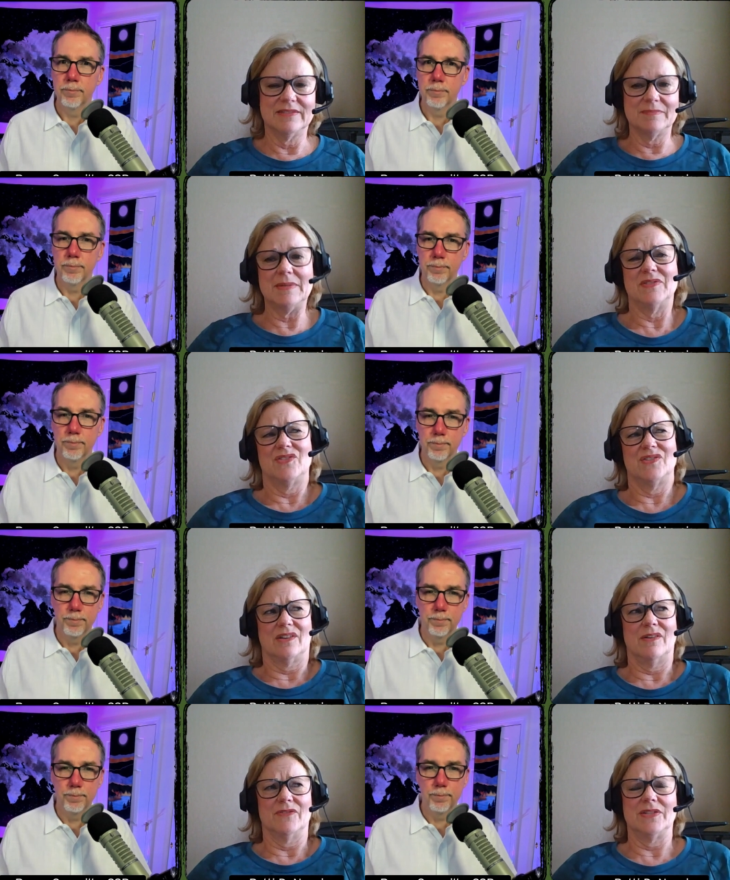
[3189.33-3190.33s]
Speaker 1: sometimes it's just a
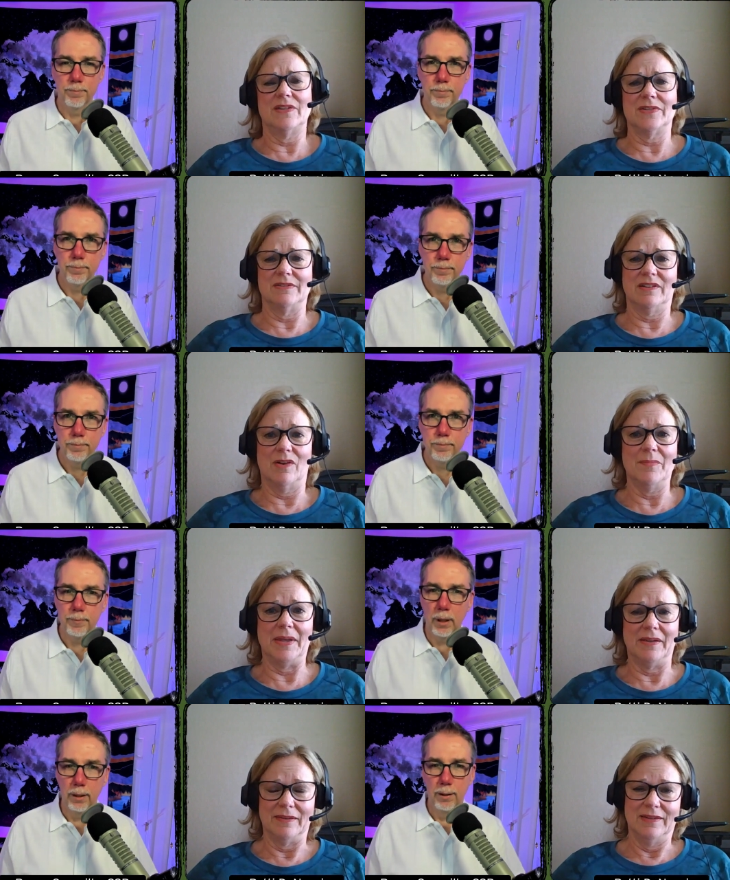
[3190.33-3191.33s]
conversation call
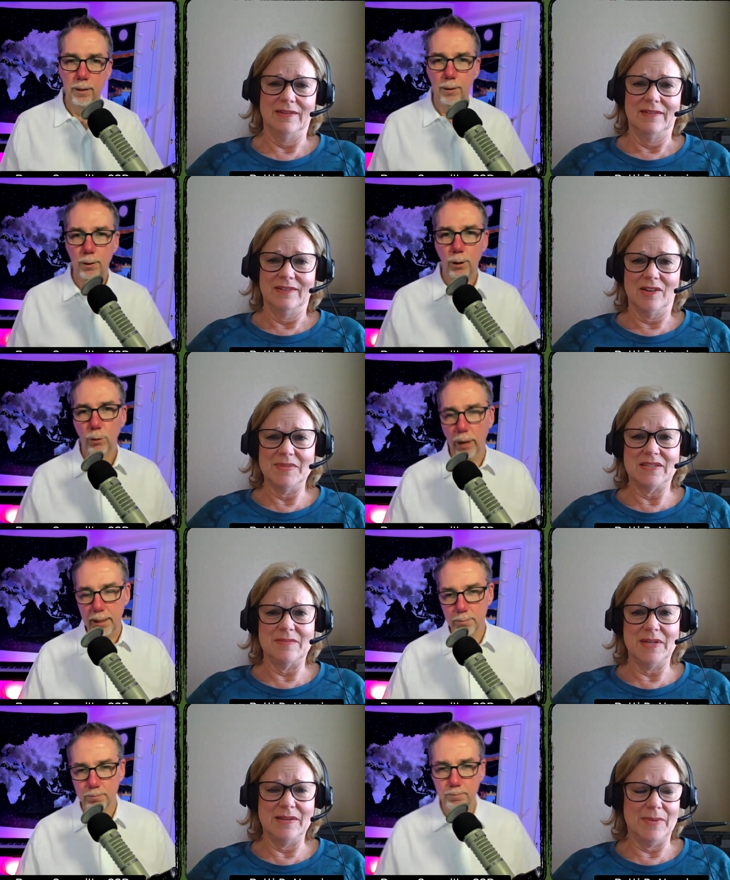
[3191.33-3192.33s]
me call me right.
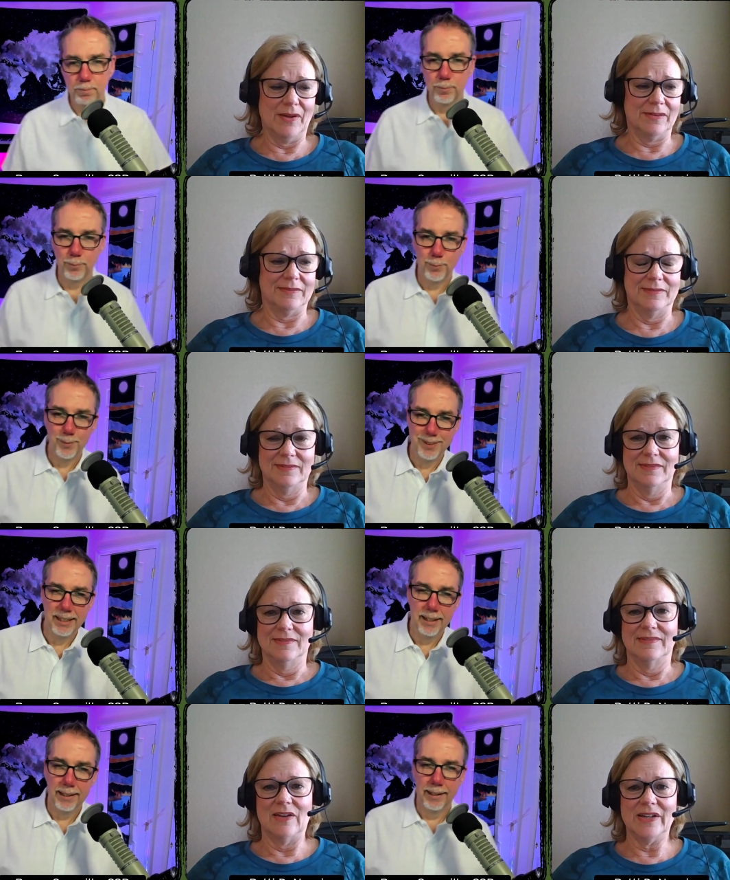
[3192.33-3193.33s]
send me an email
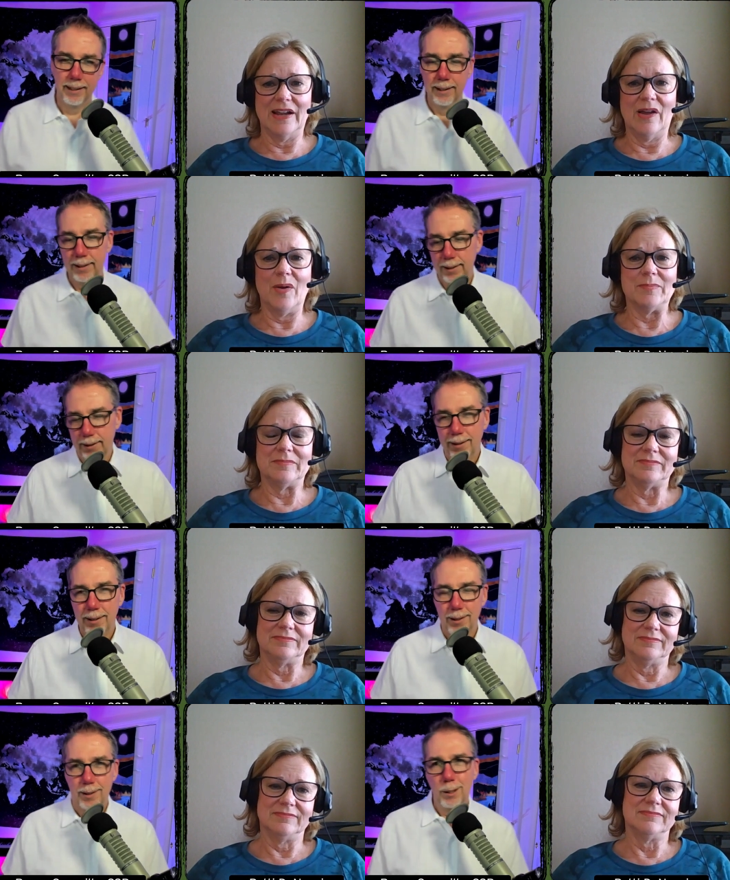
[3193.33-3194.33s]
how can i help
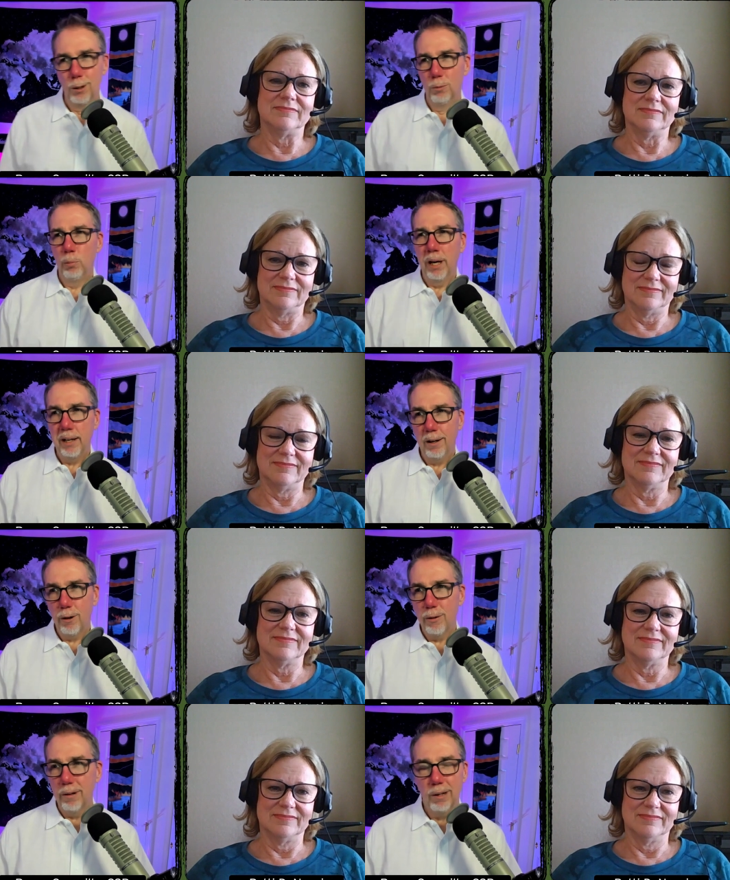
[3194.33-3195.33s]
Speaker 2: Patti,
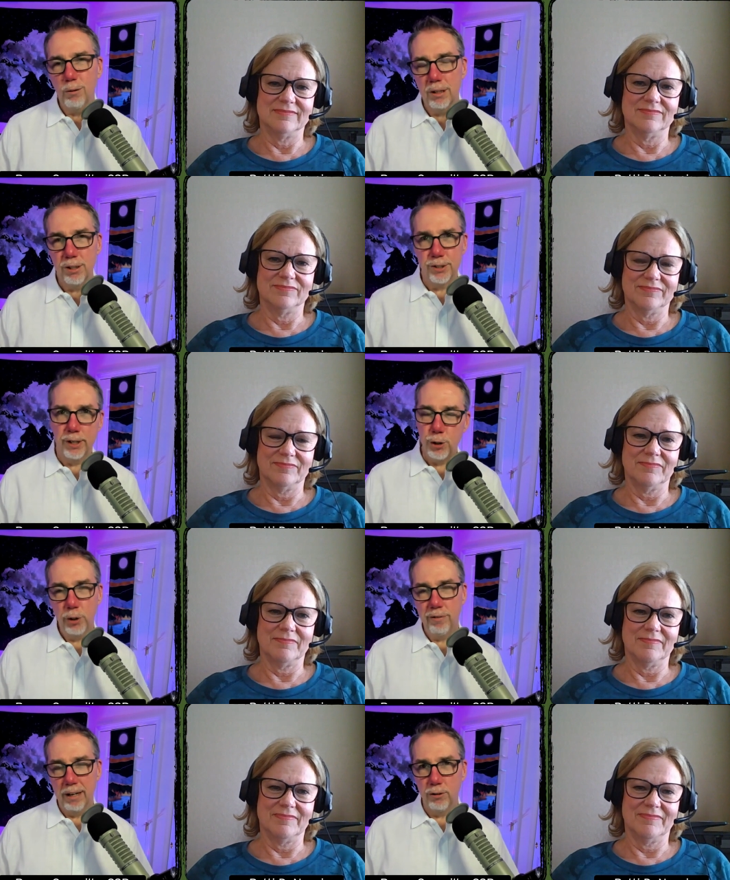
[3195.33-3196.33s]
are there any questions I
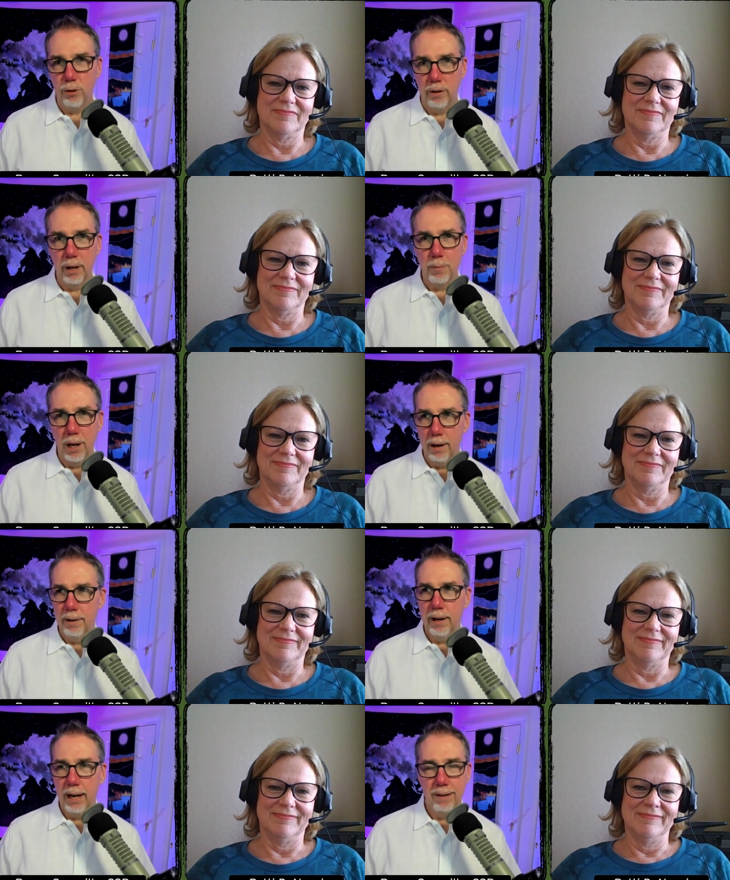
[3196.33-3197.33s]
should have asked you that I'm not
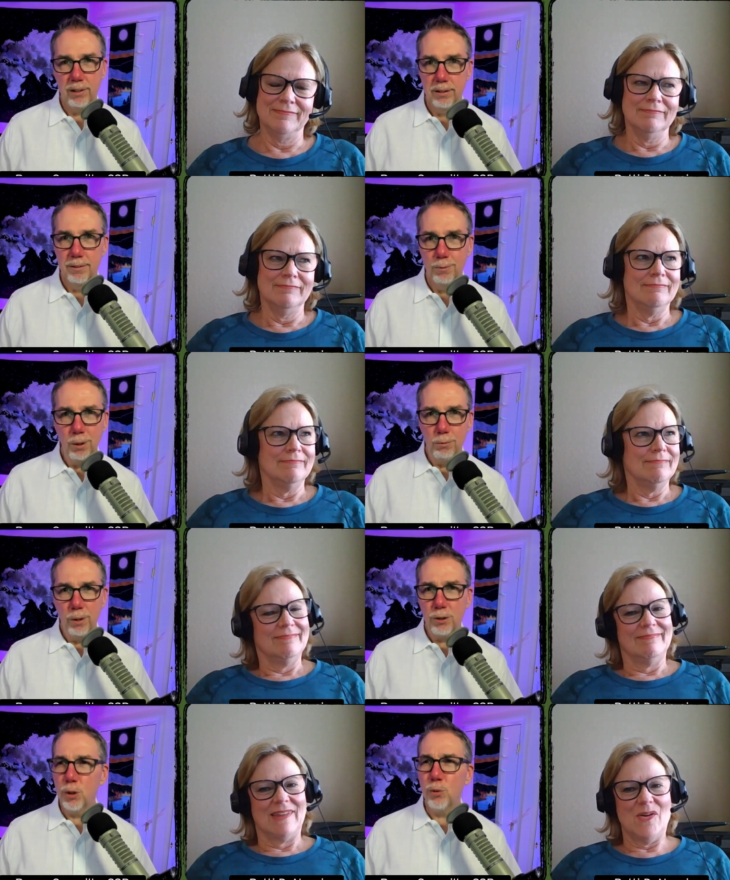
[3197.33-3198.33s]
that I haven't? What
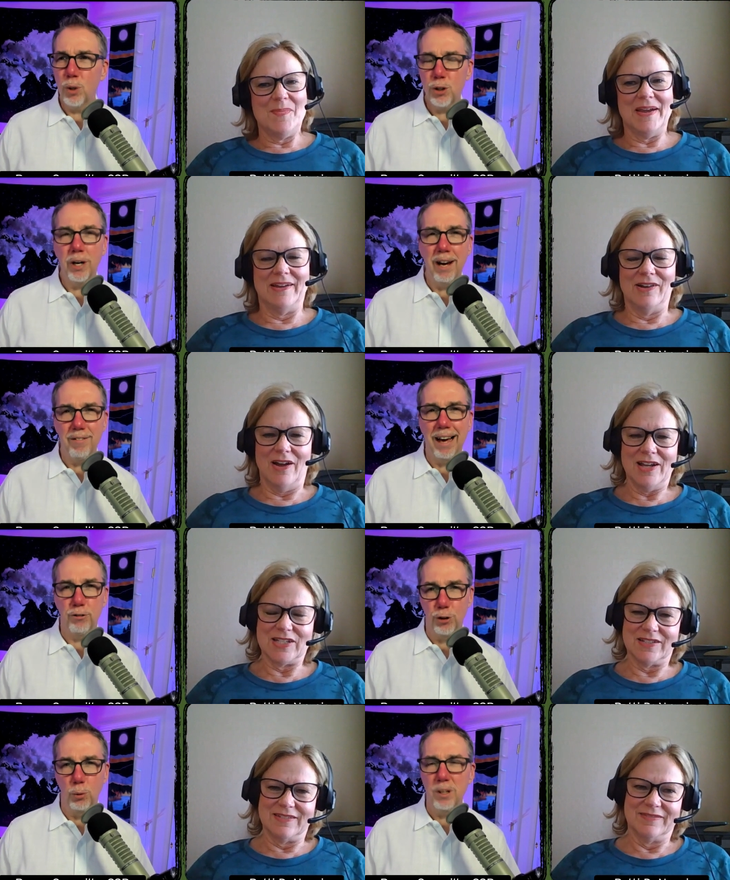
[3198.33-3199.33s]
what should what should oh I have gosh.
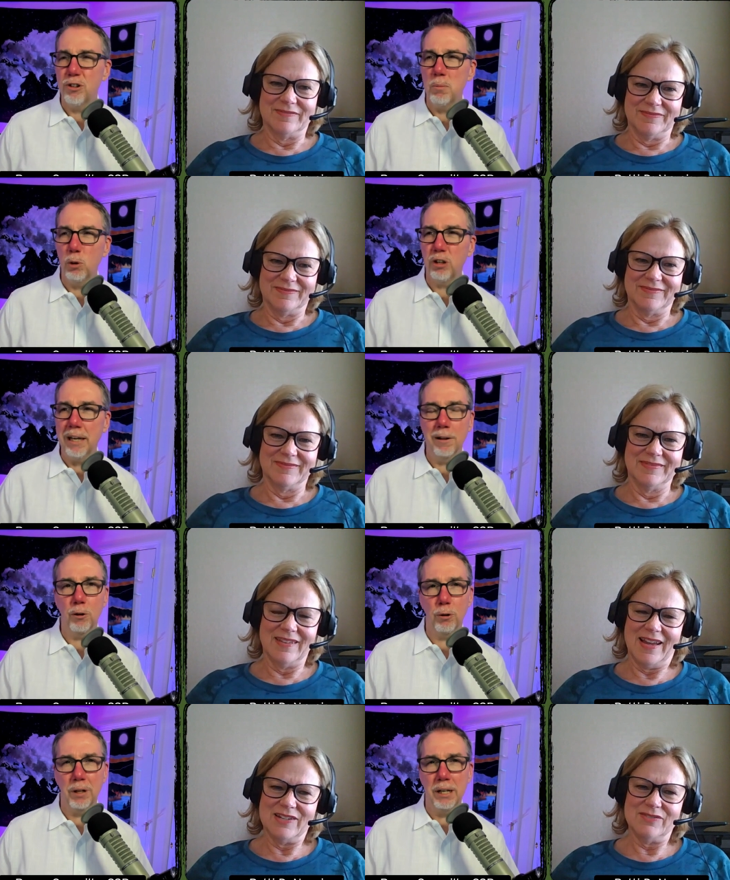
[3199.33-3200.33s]
asked you? What's the most killer